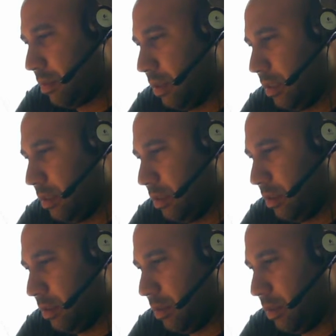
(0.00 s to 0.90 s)
Yeah.
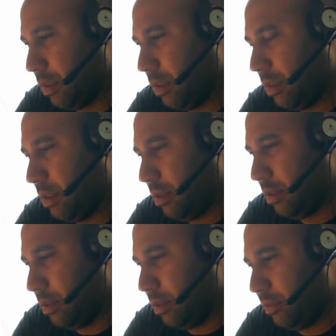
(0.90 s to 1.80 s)

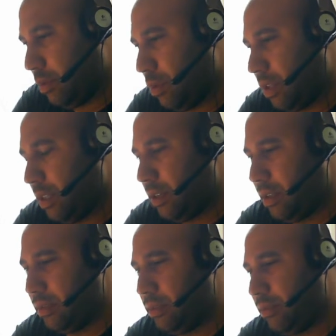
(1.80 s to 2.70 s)
Been working
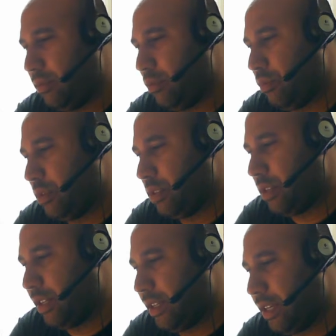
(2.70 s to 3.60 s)
on
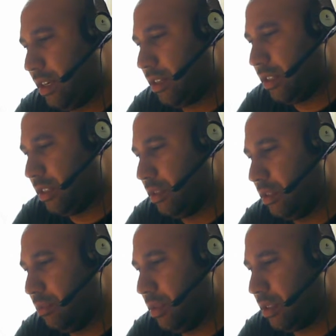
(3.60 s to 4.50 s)
studying caricature
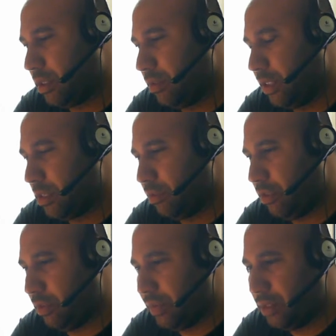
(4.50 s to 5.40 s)
books
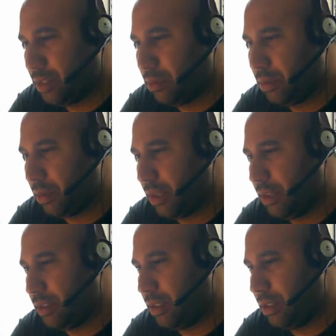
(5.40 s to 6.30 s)
from some of the
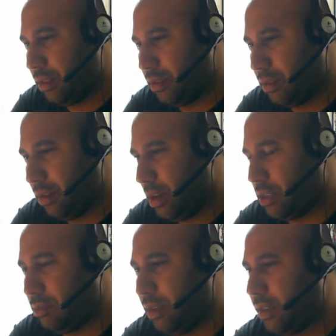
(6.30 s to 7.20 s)
guys that are
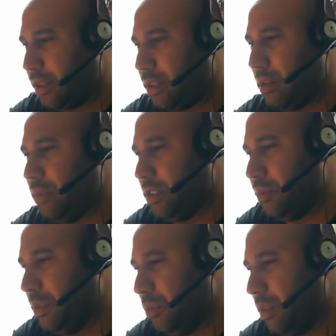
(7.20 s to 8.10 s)
awesome. I like Tom Richmond and